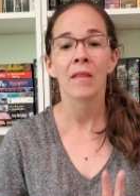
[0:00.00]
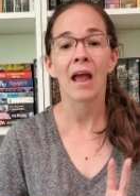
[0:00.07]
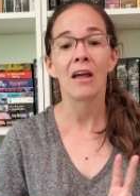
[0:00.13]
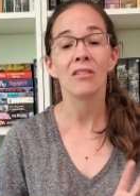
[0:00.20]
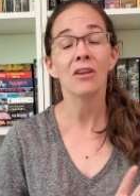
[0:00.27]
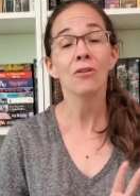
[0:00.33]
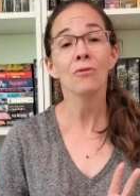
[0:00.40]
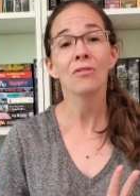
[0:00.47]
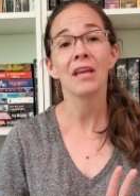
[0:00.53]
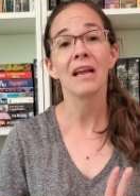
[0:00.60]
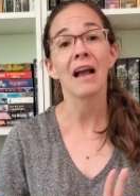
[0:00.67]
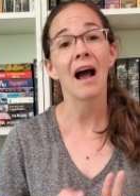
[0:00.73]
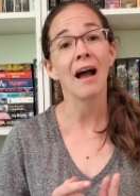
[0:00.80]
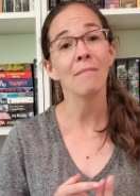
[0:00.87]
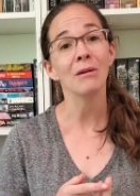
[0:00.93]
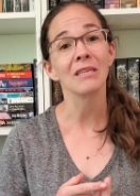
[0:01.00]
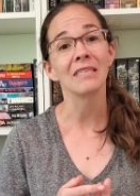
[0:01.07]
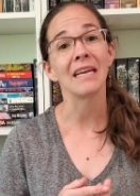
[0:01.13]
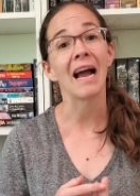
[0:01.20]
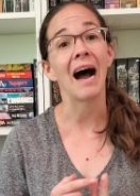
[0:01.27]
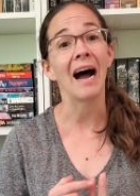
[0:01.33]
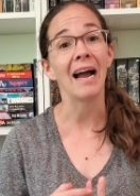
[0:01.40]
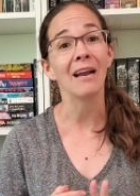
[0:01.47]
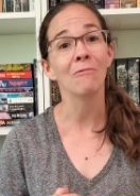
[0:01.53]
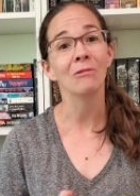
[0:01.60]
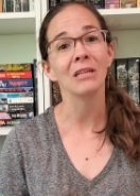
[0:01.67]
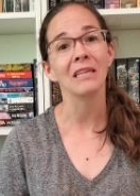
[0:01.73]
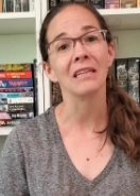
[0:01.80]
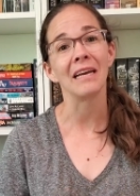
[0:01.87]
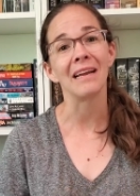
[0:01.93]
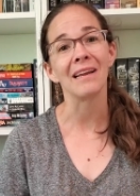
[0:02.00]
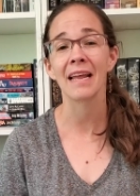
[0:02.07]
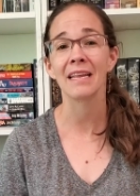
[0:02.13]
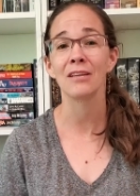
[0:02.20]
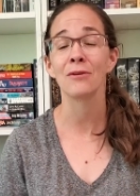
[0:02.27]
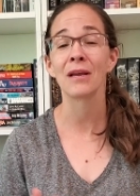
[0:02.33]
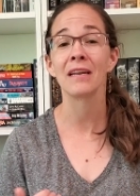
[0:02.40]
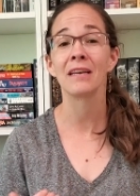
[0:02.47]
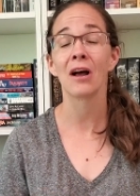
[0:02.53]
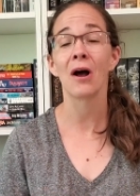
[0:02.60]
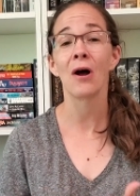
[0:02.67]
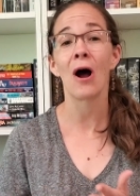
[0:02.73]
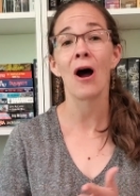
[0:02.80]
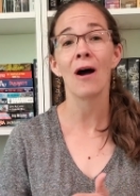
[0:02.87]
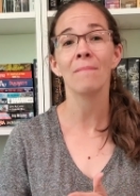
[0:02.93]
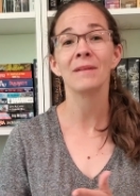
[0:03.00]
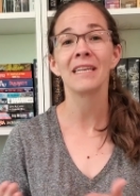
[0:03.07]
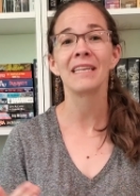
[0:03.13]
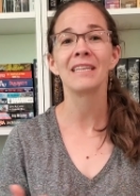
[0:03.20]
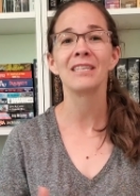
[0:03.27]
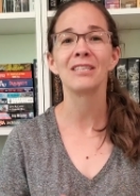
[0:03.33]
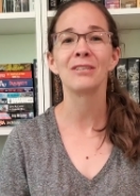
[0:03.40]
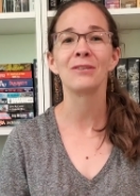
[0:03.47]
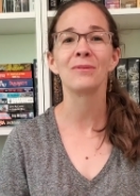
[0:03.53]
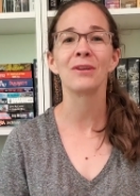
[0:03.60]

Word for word: And the other thing I'm gonna say I really like, you can opt into